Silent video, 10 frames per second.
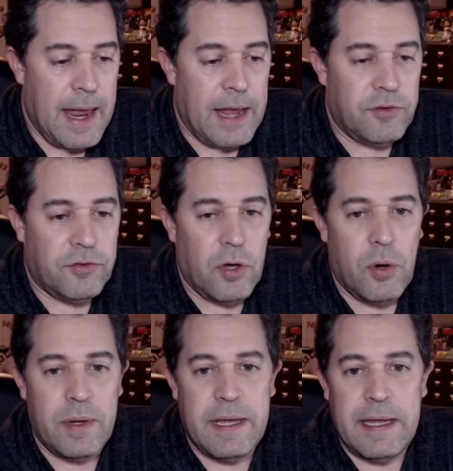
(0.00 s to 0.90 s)
And
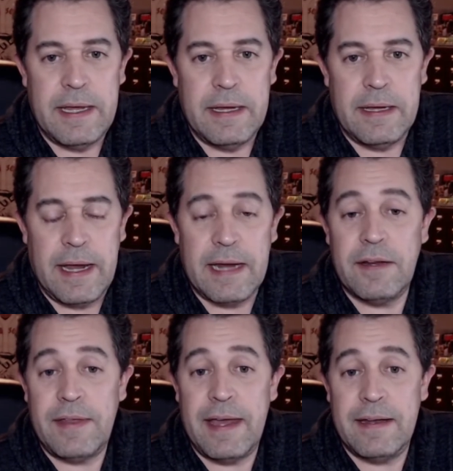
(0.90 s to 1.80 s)
so he
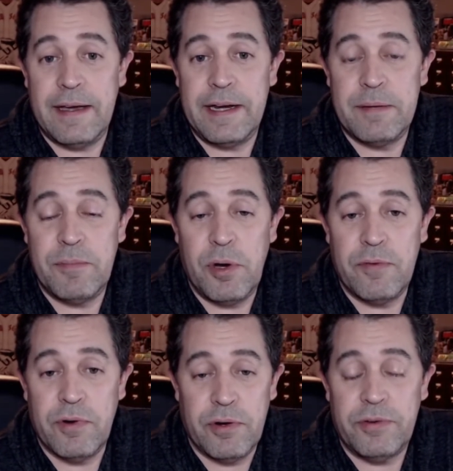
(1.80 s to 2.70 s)
handed that item
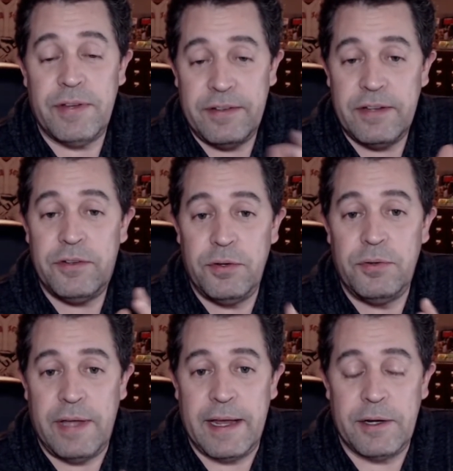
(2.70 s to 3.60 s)
over, sent it to
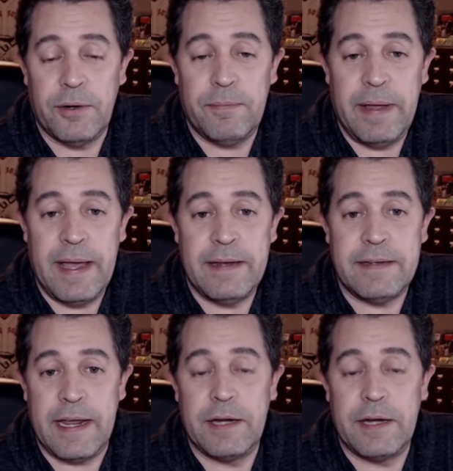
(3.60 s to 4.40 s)
Tanner, and